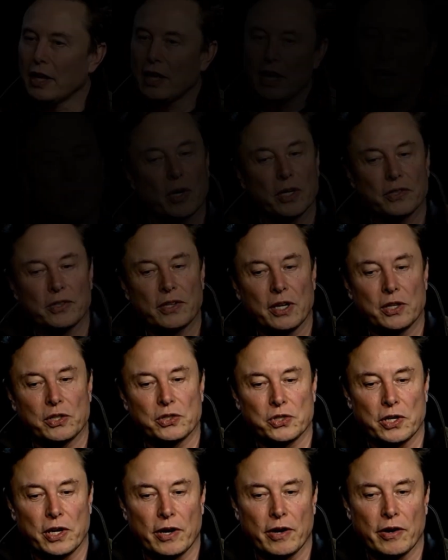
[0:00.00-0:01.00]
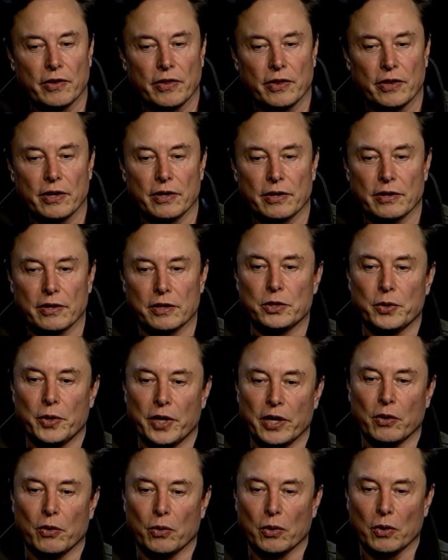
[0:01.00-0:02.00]
But once they share the, the
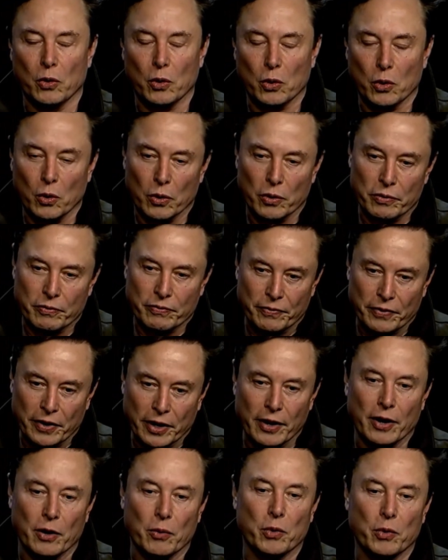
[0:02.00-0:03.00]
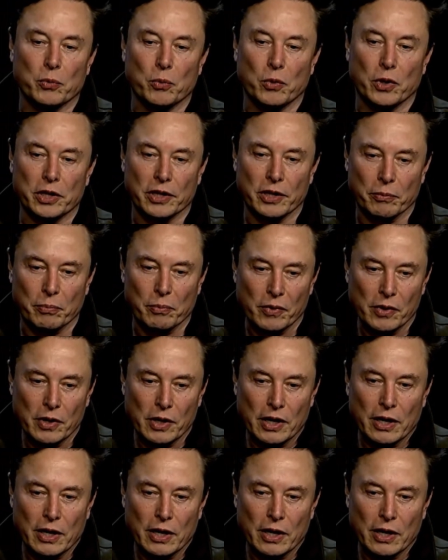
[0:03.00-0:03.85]
trick or, or, or figure out what, what the